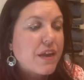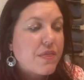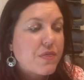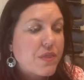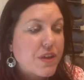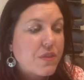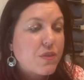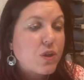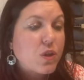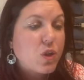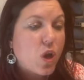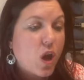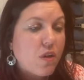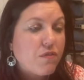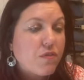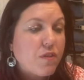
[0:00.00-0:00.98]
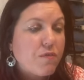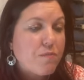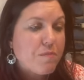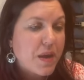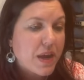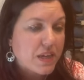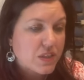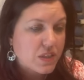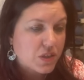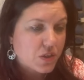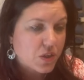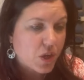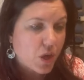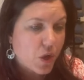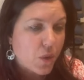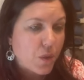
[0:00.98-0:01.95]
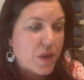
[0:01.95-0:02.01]
Then the Gulf of
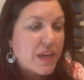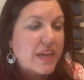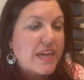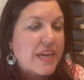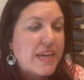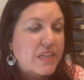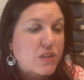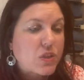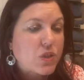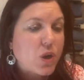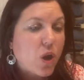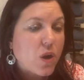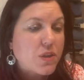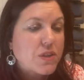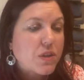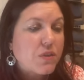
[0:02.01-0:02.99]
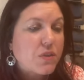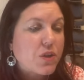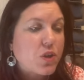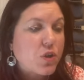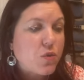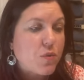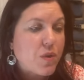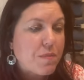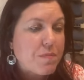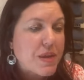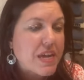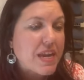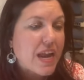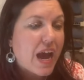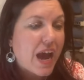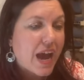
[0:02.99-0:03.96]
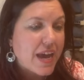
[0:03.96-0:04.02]
Mexico. It starts on the
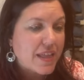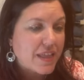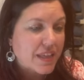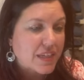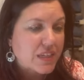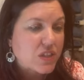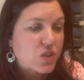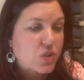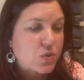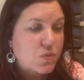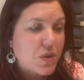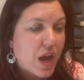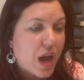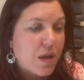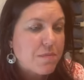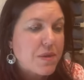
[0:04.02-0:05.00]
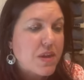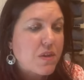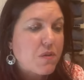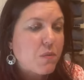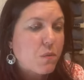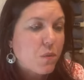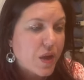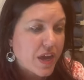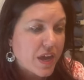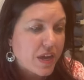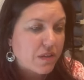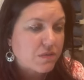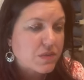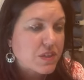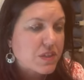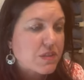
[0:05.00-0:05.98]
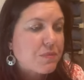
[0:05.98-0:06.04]
Caribbean island. Tsunami
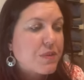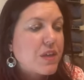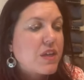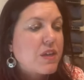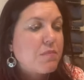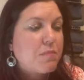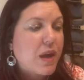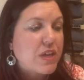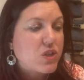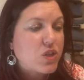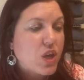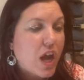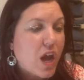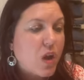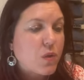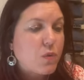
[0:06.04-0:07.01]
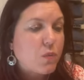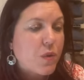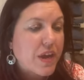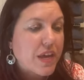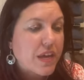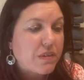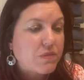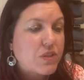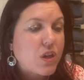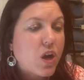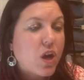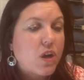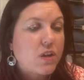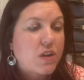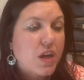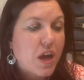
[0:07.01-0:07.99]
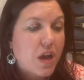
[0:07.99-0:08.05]
waves. My child, waves
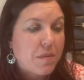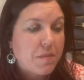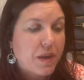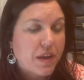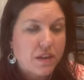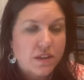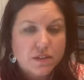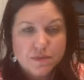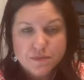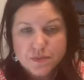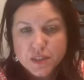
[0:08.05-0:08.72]
are coming.